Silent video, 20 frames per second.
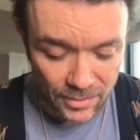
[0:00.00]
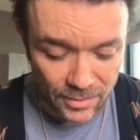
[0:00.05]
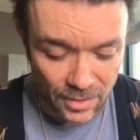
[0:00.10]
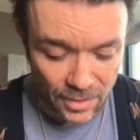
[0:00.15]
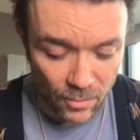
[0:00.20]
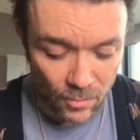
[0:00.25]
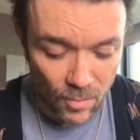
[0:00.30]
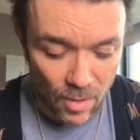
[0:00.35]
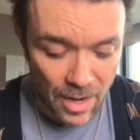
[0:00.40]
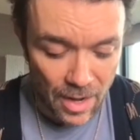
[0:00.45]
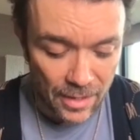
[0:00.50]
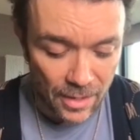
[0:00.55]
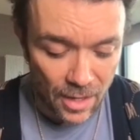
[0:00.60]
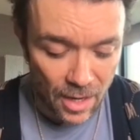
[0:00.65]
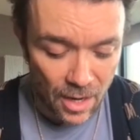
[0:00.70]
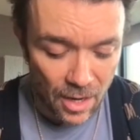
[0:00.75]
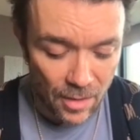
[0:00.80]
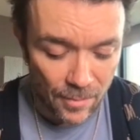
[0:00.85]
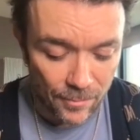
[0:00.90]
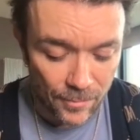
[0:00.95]
So when
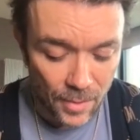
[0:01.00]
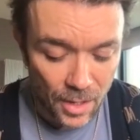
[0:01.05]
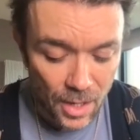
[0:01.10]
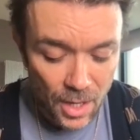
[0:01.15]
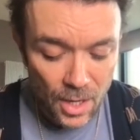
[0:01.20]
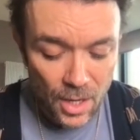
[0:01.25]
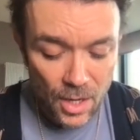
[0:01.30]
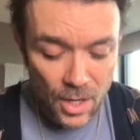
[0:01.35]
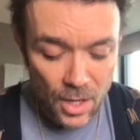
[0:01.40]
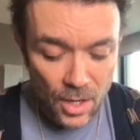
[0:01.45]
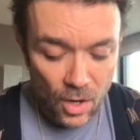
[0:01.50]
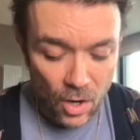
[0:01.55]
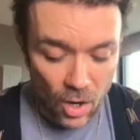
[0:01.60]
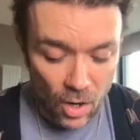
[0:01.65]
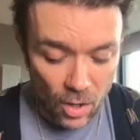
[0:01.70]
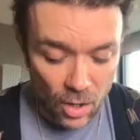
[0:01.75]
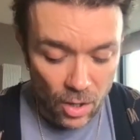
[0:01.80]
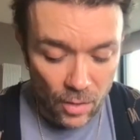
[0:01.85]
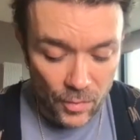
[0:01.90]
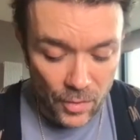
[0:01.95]

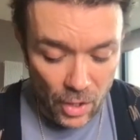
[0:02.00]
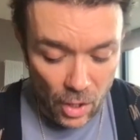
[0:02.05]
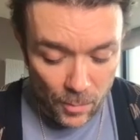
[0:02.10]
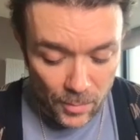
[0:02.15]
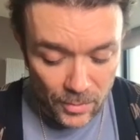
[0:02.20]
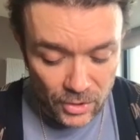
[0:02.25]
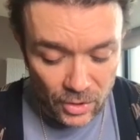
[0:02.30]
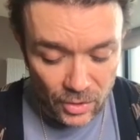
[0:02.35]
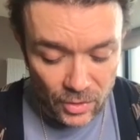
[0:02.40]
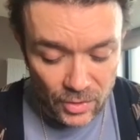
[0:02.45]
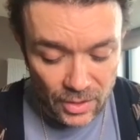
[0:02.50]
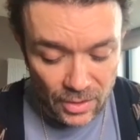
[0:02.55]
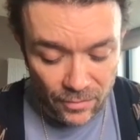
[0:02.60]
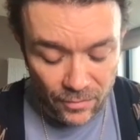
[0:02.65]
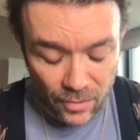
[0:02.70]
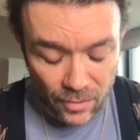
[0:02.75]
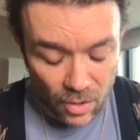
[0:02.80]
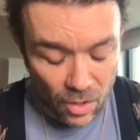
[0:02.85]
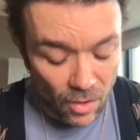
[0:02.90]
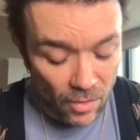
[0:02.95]
the opportunity
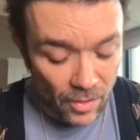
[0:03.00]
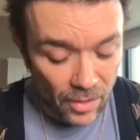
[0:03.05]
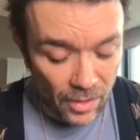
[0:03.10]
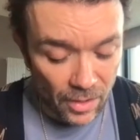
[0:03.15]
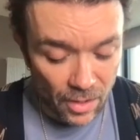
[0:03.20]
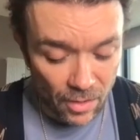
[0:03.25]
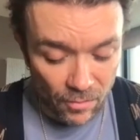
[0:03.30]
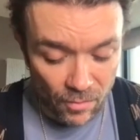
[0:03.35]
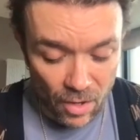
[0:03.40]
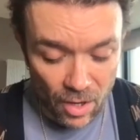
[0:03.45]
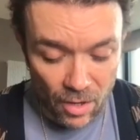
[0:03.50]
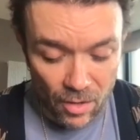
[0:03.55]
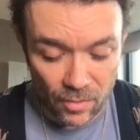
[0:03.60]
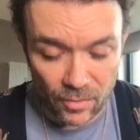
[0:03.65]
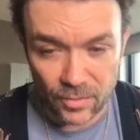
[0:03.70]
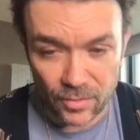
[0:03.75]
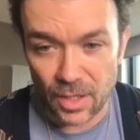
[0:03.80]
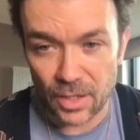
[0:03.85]
for Corrie arose,